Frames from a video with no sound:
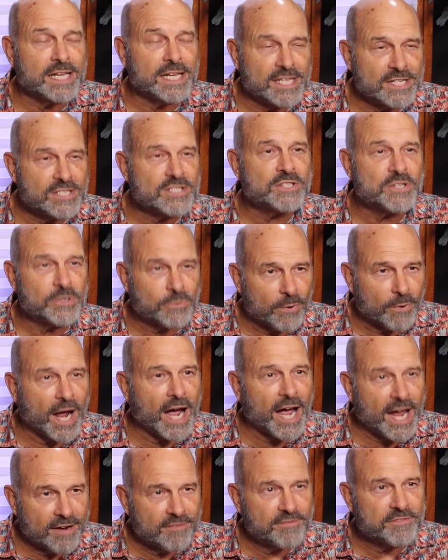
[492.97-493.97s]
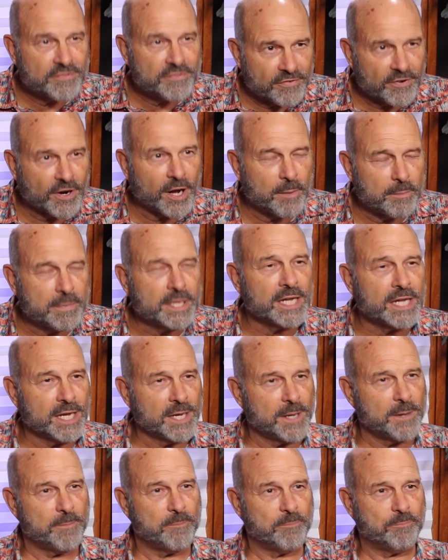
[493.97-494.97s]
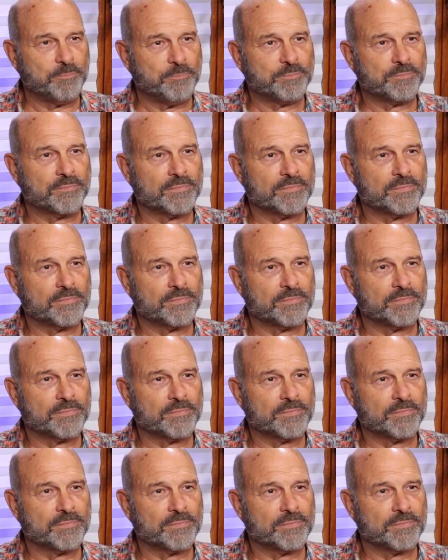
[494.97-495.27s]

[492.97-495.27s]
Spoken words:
is derived from Him.